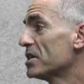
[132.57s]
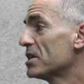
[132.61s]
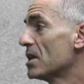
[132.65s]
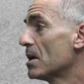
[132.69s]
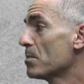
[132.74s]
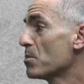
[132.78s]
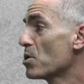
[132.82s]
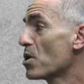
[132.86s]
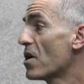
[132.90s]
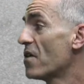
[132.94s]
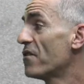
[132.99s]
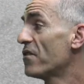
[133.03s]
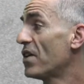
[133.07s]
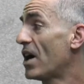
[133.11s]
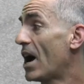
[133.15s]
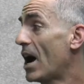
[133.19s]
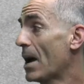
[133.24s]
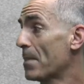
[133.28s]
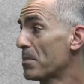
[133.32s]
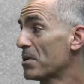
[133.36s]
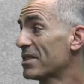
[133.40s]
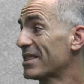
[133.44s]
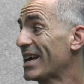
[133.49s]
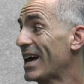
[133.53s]
the number of
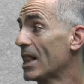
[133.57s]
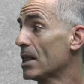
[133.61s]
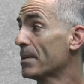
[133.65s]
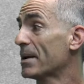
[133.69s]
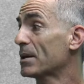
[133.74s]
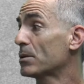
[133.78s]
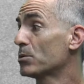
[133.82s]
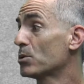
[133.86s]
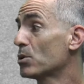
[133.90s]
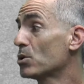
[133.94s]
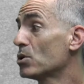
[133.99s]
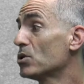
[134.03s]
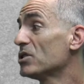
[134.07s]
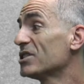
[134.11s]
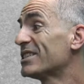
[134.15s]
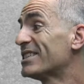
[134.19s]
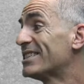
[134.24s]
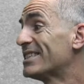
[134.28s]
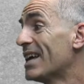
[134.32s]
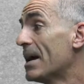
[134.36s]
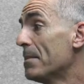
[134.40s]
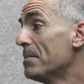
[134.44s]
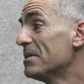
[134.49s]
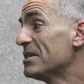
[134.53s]
hypothalamic neural
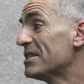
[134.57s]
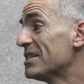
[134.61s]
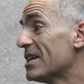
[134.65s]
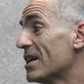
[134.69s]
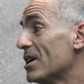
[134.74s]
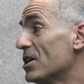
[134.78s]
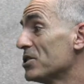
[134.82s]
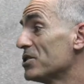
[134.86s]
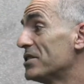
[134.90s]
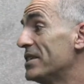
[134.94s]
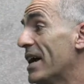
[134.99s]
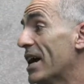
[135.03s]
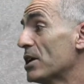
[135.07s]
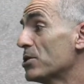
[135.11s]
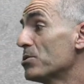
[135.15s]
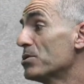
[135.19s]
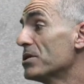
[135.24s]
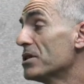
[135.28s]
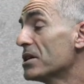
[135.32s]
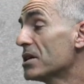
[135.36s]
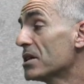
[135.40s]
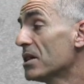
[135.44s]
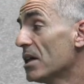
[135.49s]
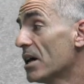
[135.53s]
stem cells naturally
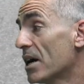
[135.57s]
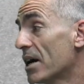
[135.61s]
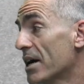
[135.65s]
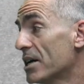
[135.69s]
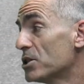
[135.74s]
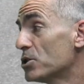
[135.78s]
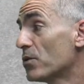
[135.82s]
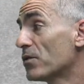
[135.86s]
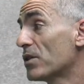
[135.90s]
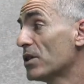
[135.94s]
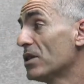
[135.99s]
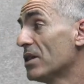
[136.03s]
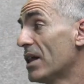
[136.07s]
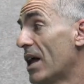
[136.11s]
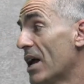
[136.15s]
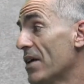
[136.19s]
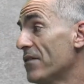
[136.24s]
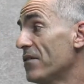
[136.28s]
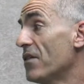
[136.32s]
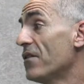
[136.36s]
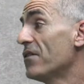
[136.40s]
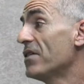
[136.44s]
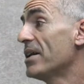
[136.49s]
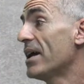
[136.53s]
declines over the
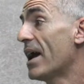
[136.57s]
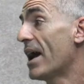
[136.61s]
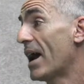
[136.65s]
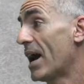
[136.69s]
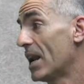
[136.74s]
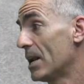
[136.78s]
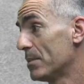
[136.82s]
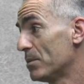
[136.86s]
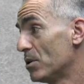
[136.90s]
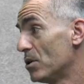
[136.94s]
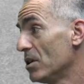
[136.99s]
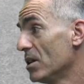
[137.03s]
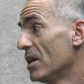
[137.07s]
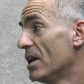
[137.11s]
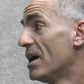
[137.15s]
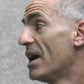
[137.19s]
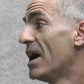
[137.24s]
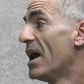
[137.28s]
life of an animal,